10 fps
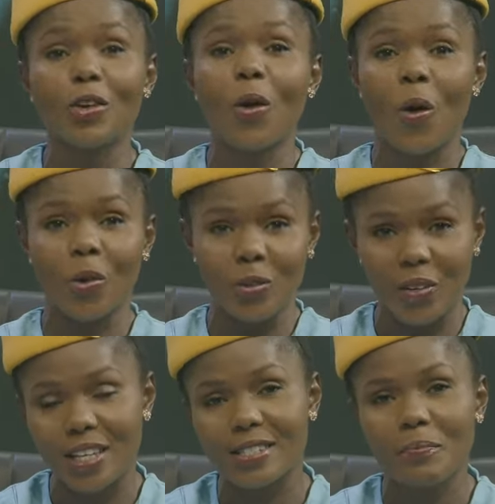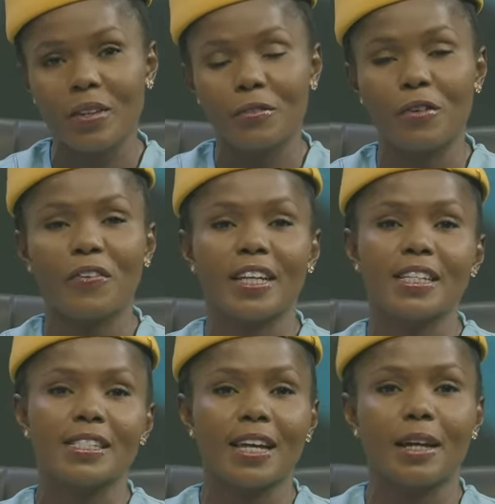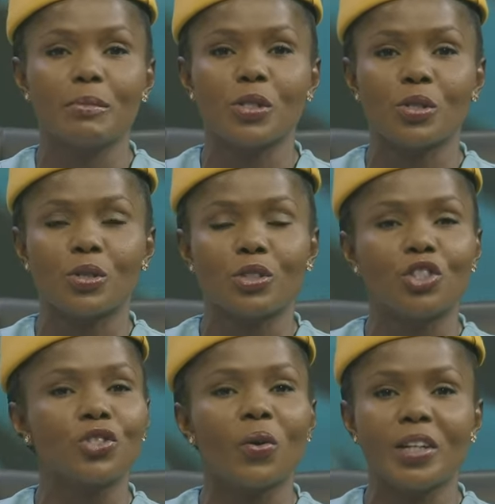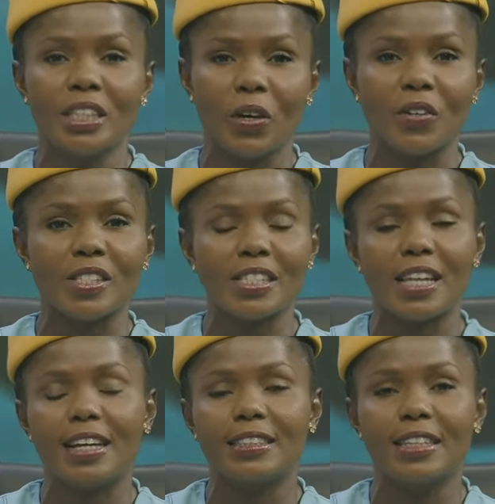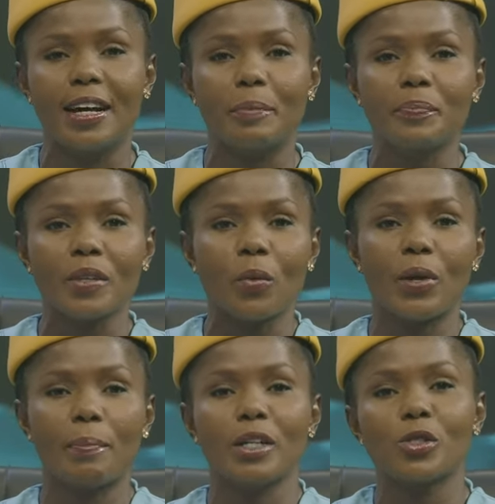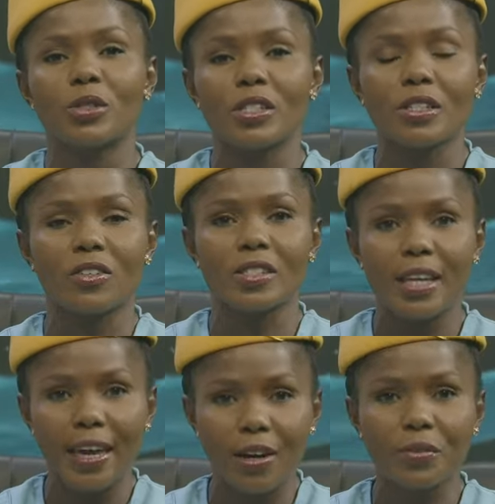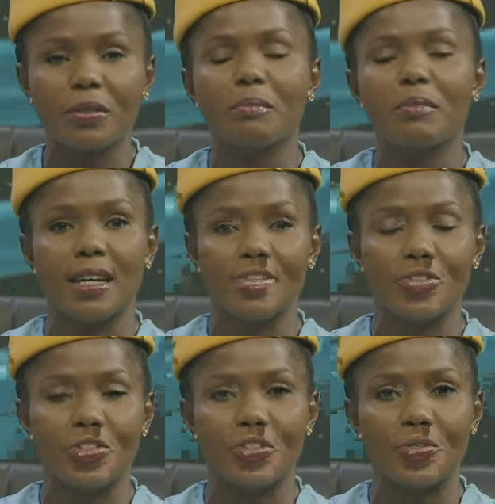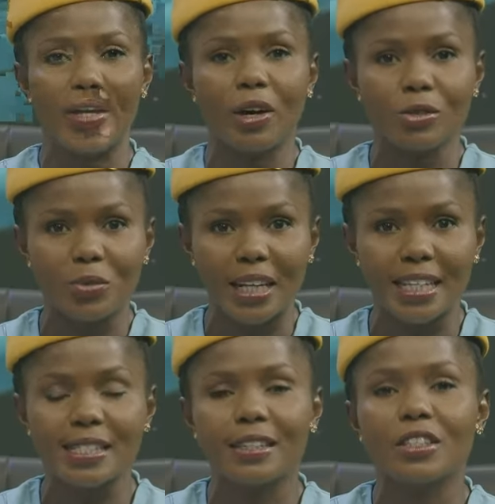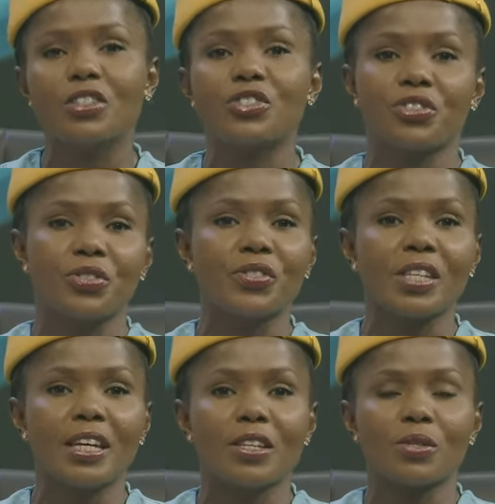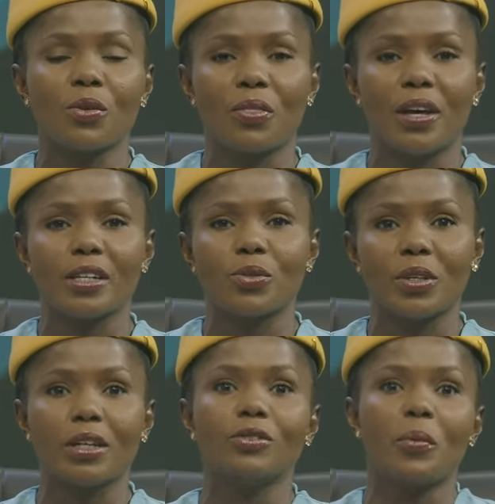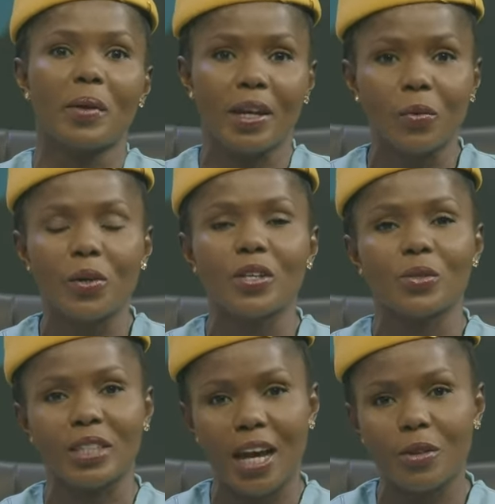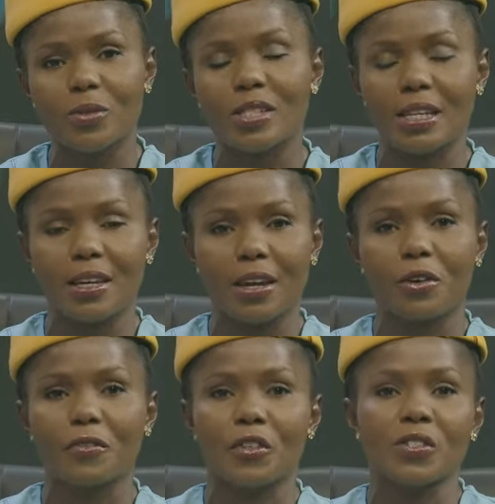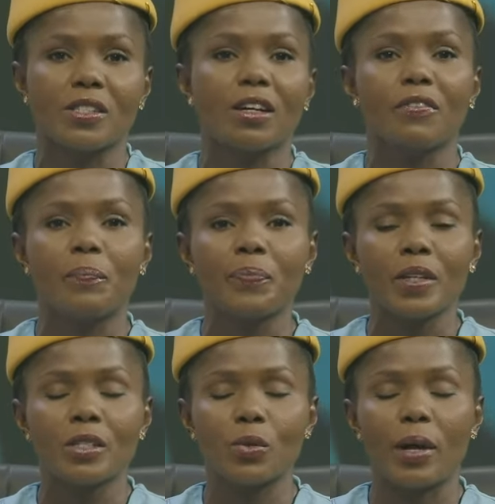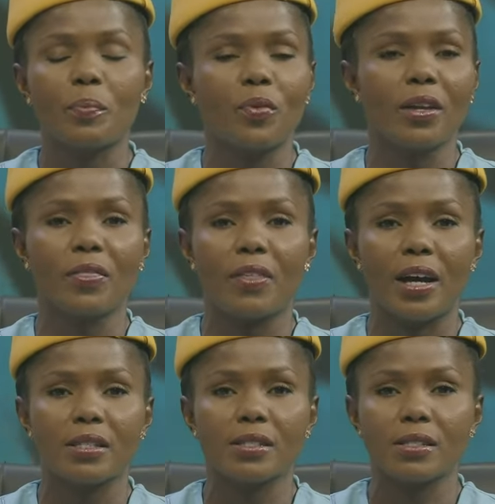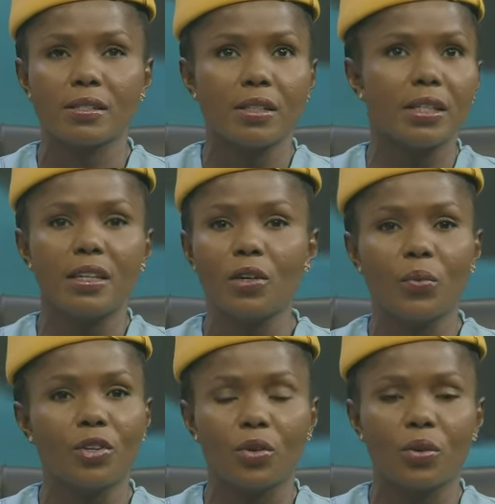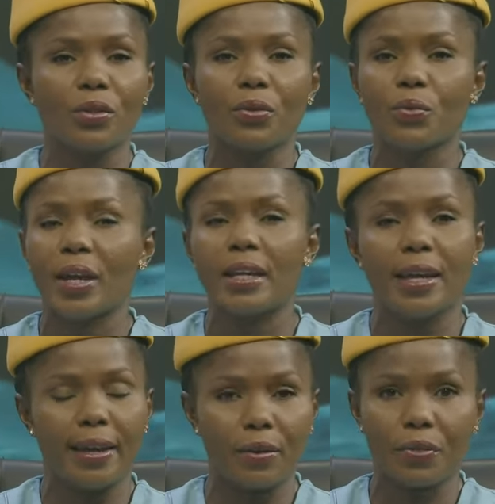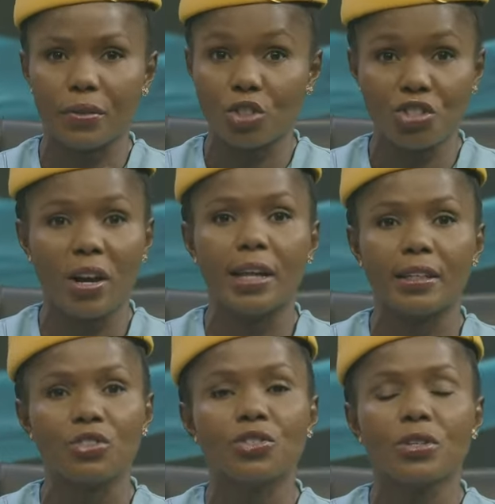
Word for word: you always for finding time to join us. And um, we're about to discuss health, you know, health-related issues so that you can know better ways on how to take care of yourself. So I pray that in any way you're going through any health challenge,